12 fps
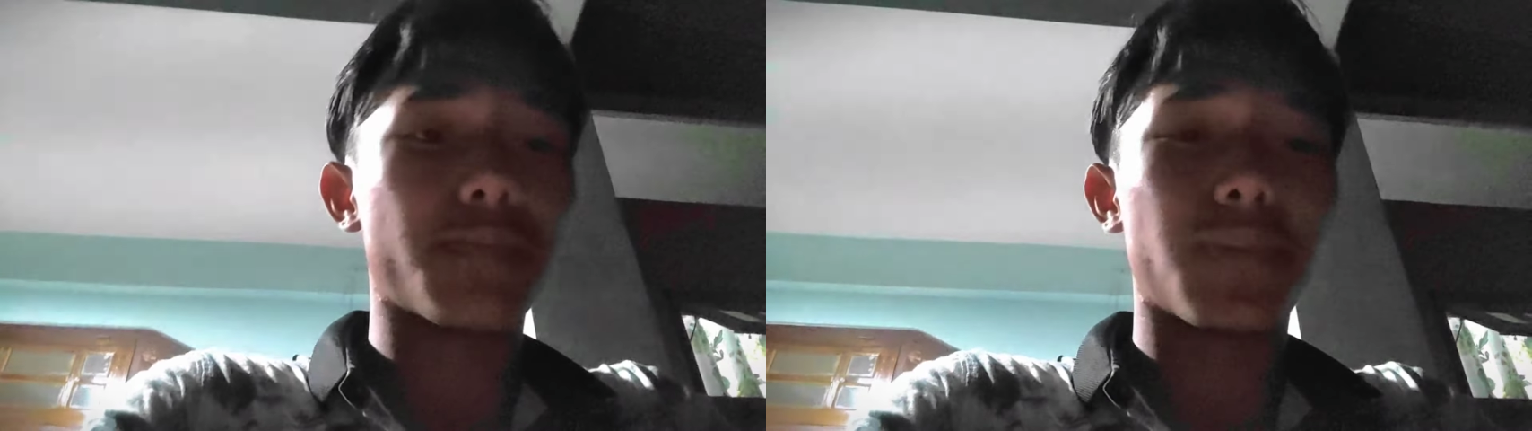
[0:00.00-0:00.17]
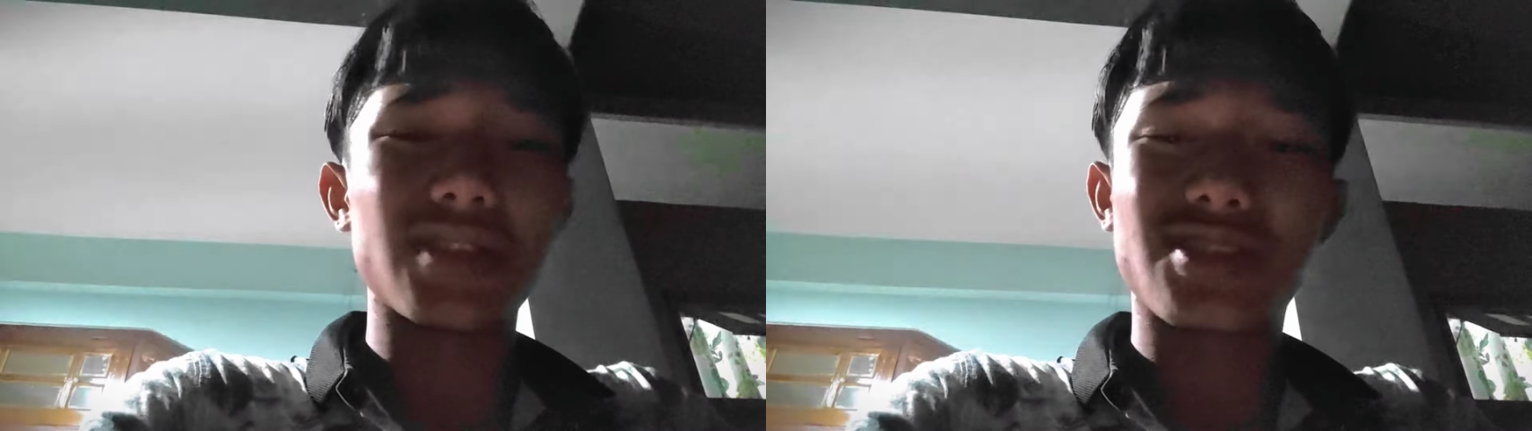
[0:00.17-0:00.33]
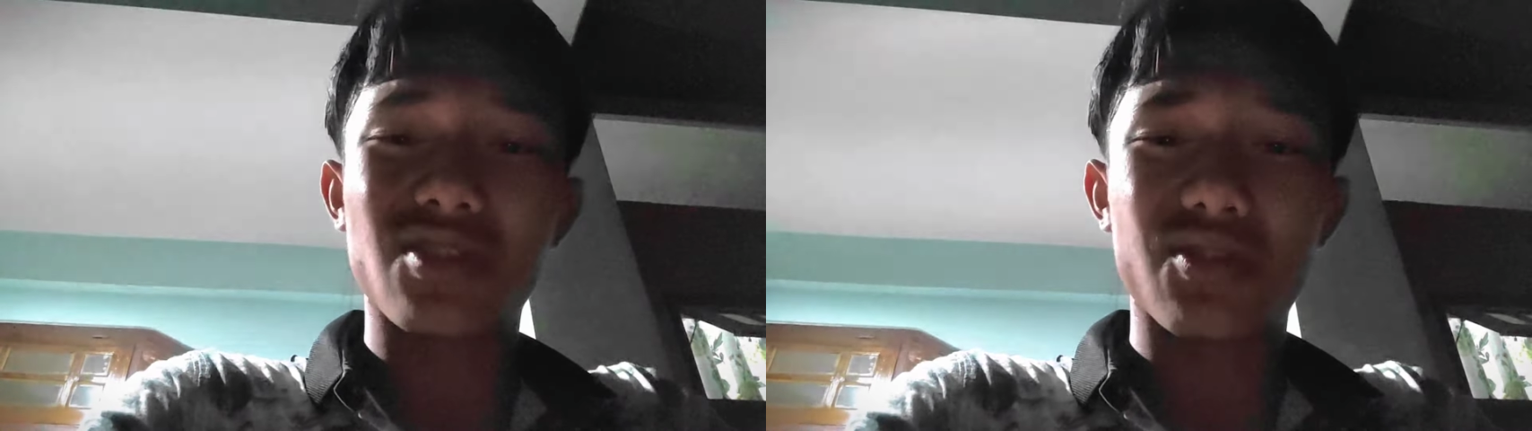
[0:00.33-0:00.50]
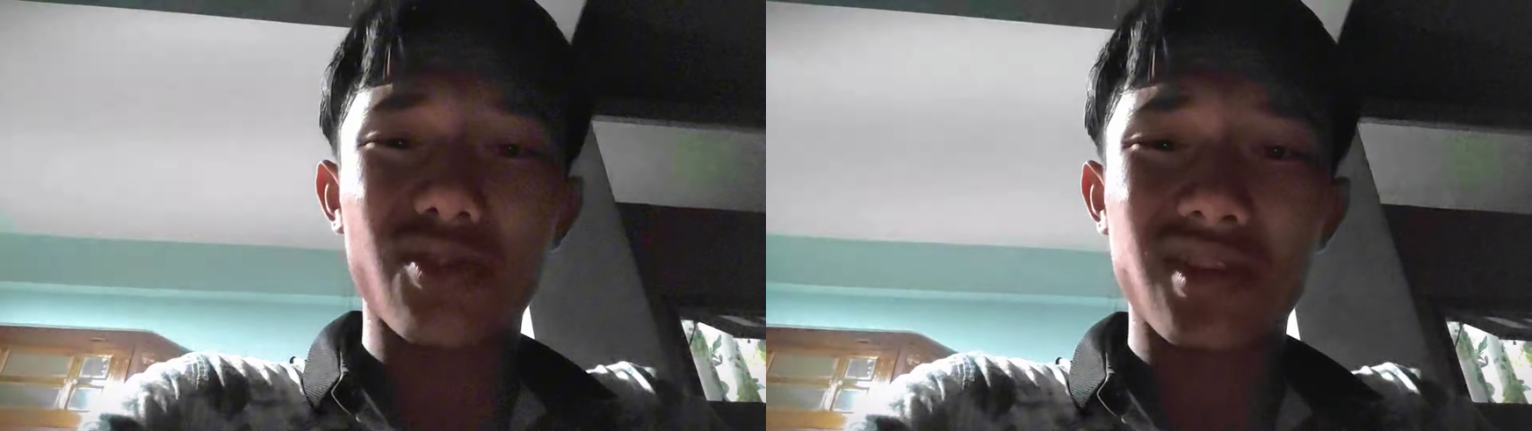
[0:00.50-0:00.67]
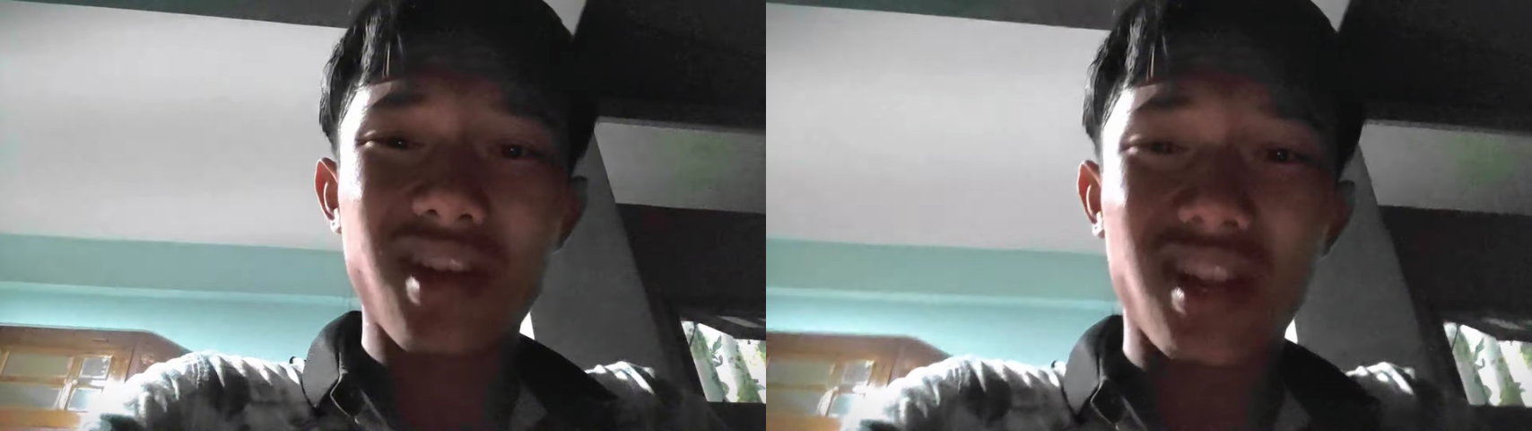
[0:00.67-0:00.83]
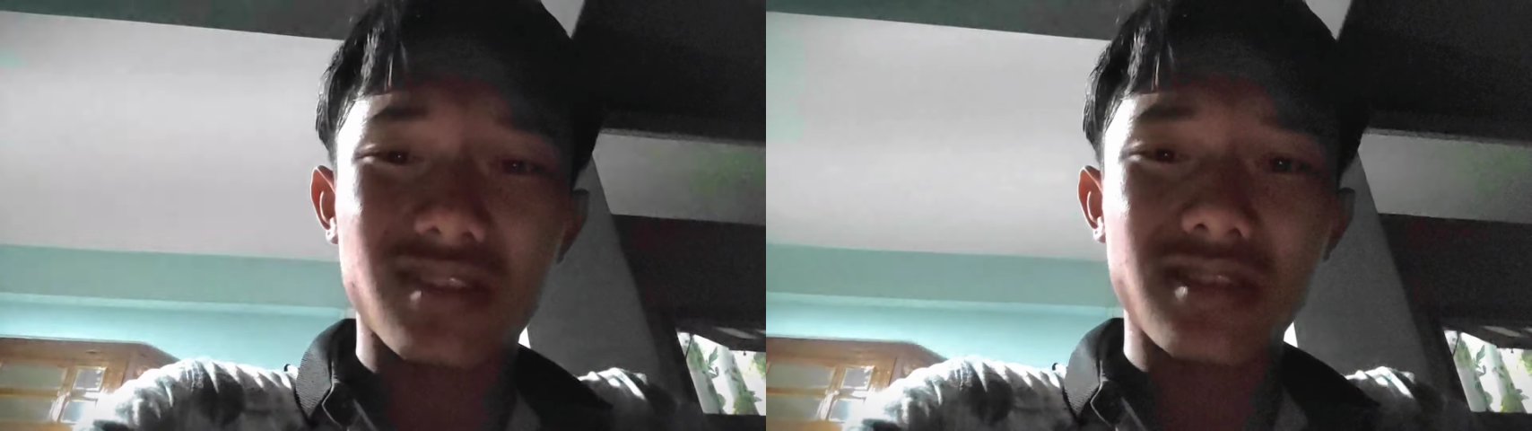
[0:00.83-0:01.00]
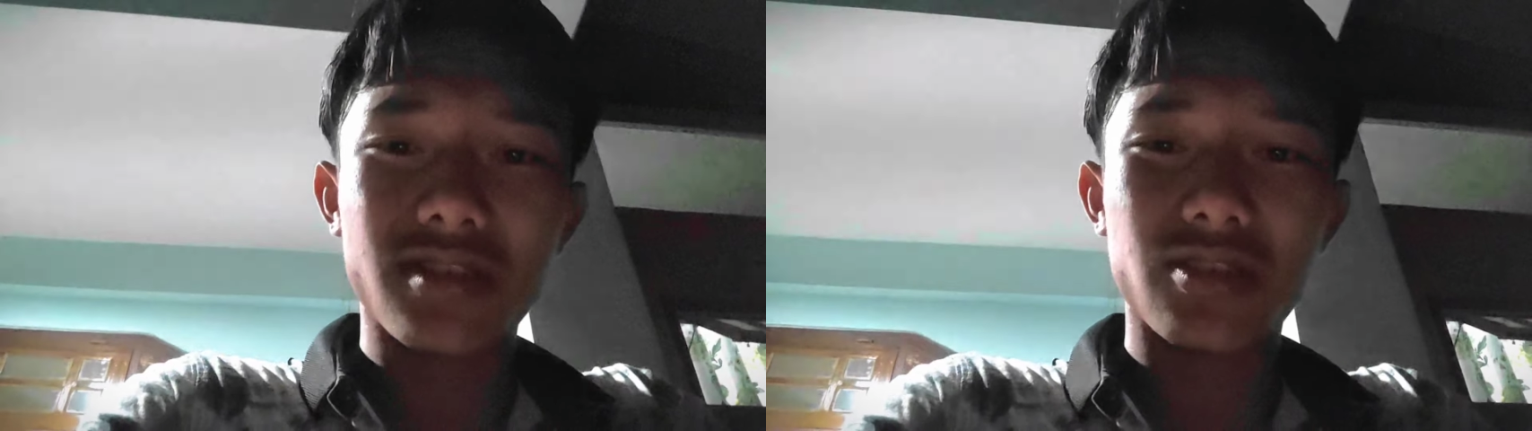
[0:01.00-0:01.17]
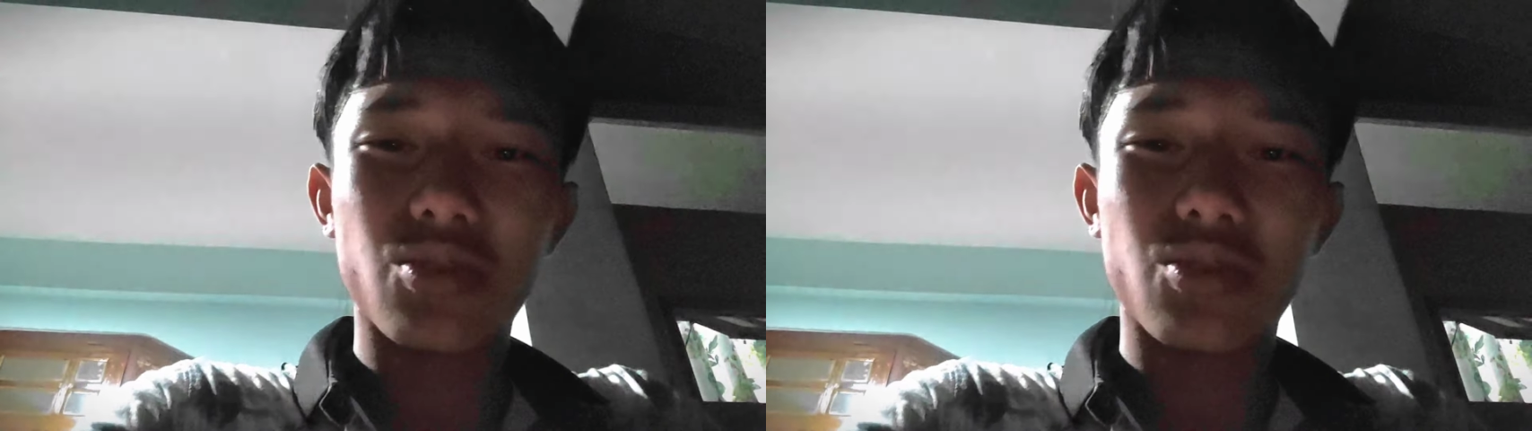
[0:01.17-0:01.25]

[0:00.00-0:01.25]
busted, you're not.